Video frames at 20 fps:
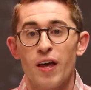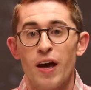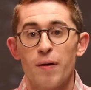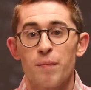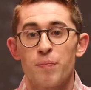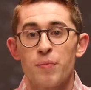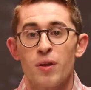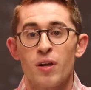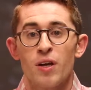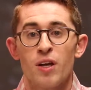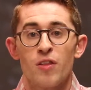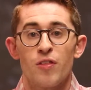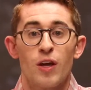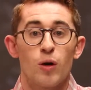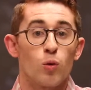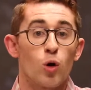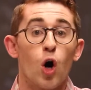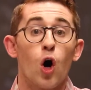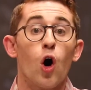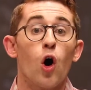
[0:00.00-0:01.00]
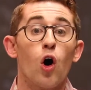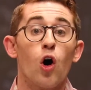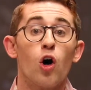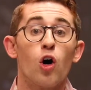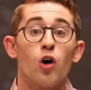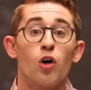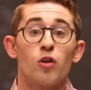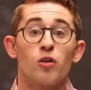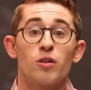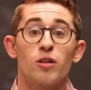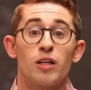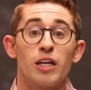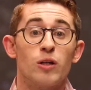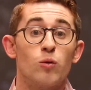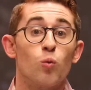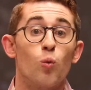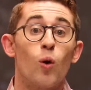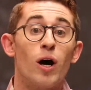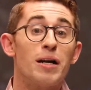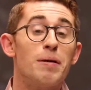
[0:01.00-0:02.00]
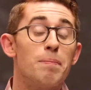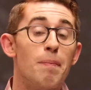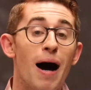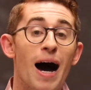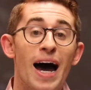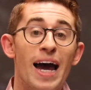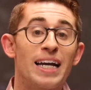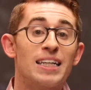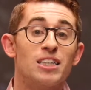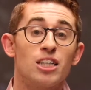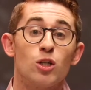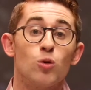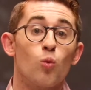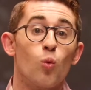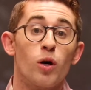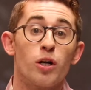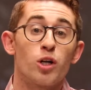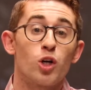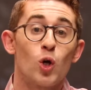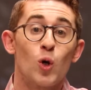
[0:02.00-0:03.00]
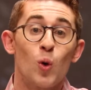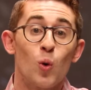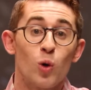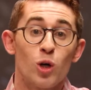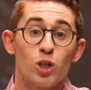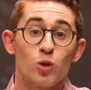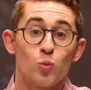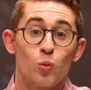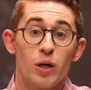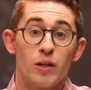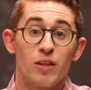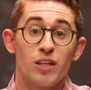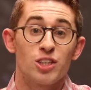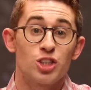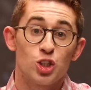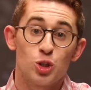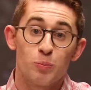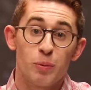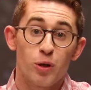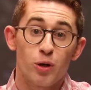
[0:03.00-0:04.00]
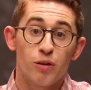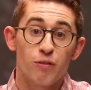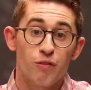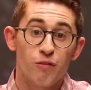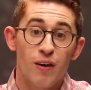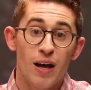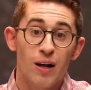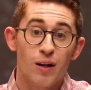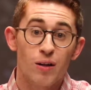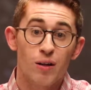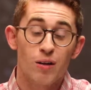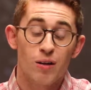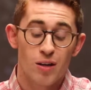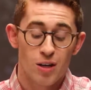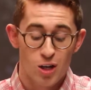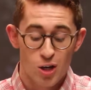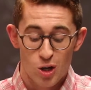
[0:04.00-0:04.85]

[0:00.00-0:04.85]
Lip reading: that they were all in one mind and in one accord when the Spirit fell.